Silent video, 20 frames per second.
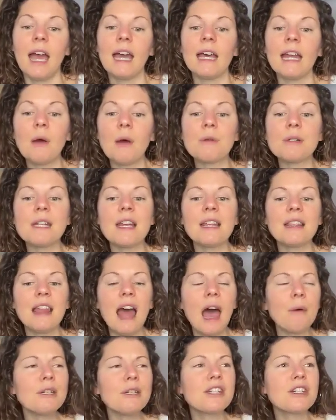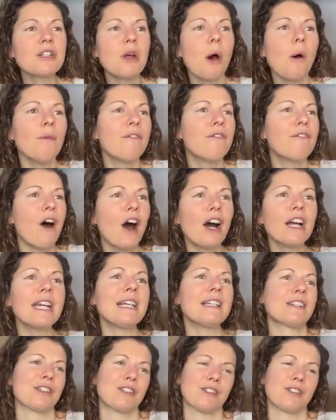And I was like, that was so
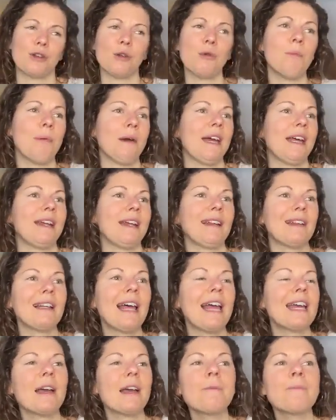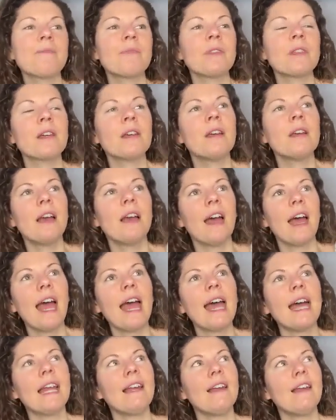fucking stupid. Like,
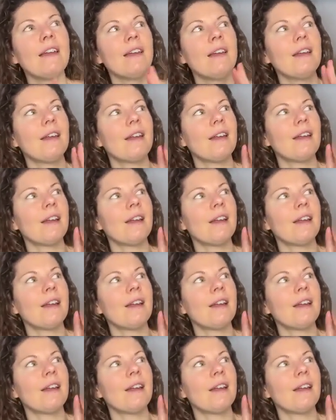and